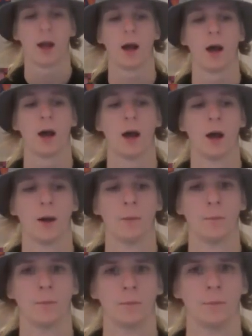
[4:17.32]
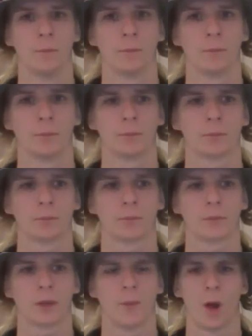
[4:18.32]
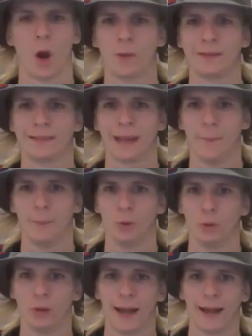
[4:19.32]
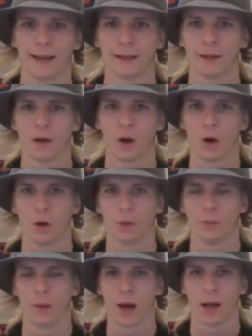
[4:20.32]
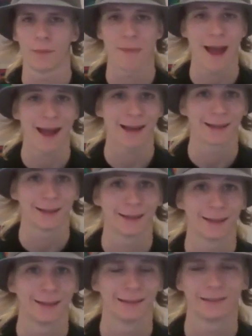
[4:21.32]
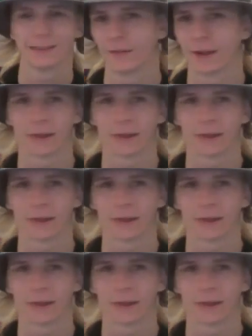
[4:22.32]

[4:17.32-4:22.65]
Um, I'm hoping to get a bootleg on my Mac to see if I